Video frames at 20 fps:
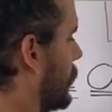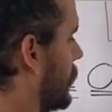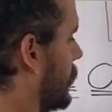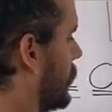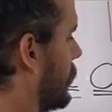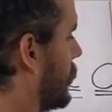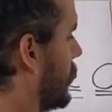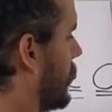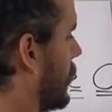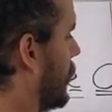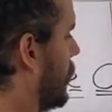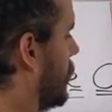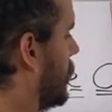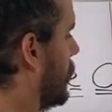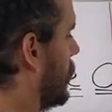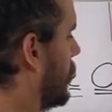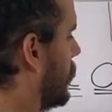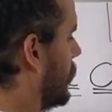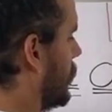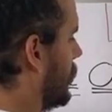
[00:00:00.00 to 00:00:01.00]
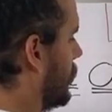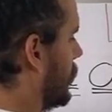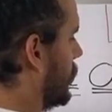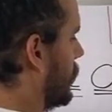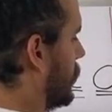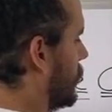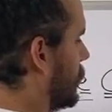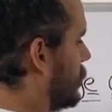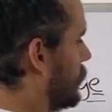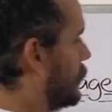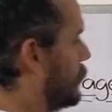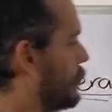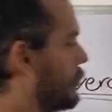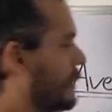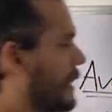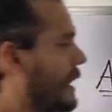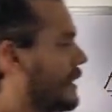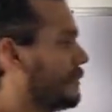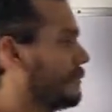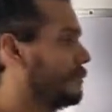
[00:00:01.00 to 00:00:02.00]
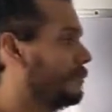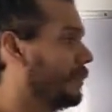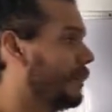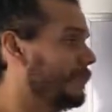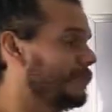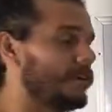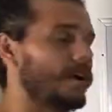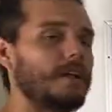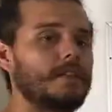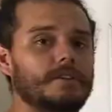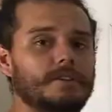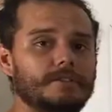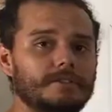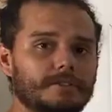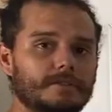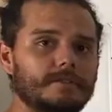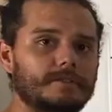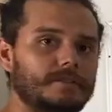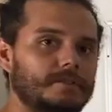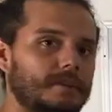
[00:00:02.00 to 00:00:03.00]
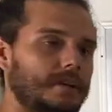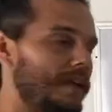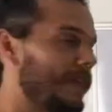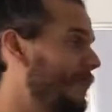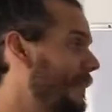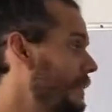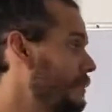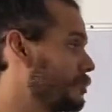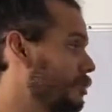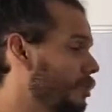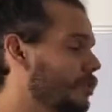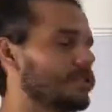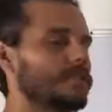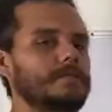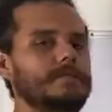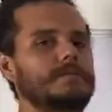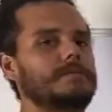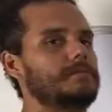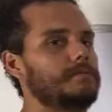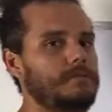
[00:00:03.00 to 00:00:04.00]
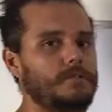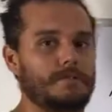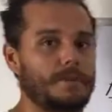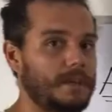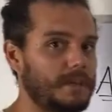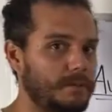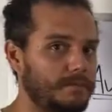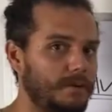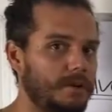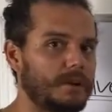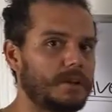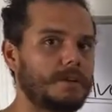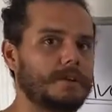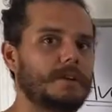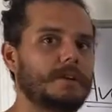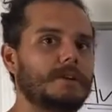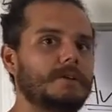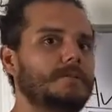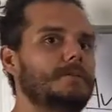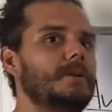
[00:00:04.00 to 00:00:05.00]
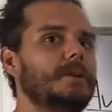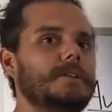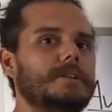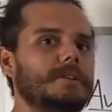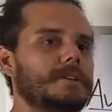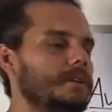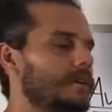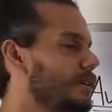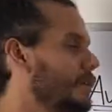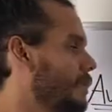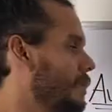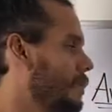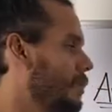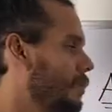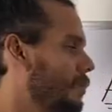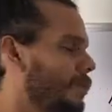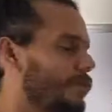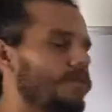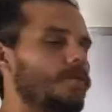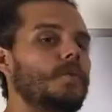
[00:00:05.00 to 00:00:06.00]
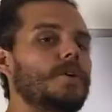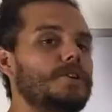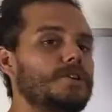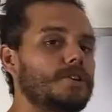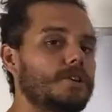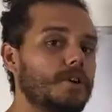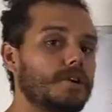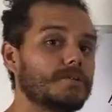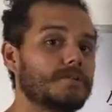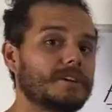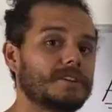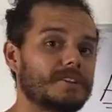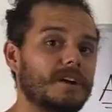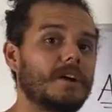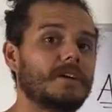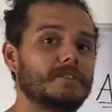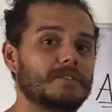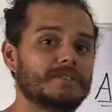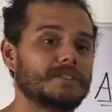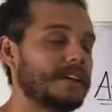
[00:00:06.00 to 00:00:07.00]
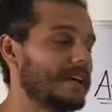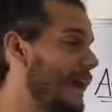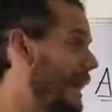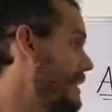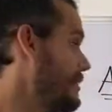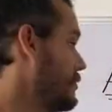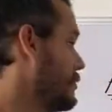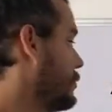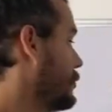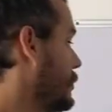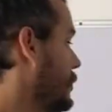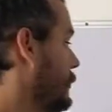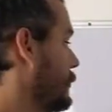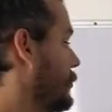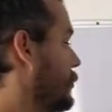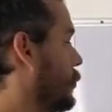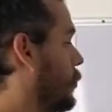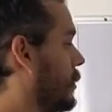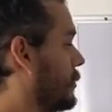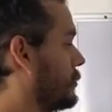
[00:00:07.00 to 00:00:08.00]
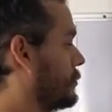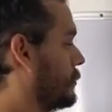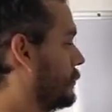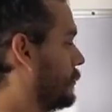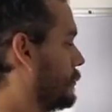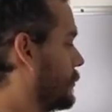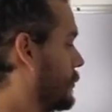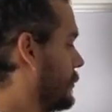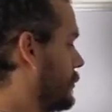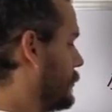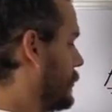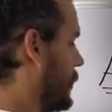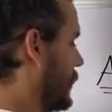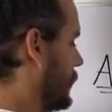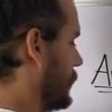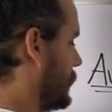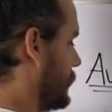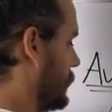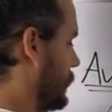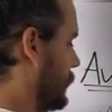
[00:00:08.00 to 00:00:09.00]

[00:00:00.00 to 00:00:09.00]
Okay? So you're getting $5, and that's good. You're making money. But when you go to McDonald's, they ask you if you want some French fries.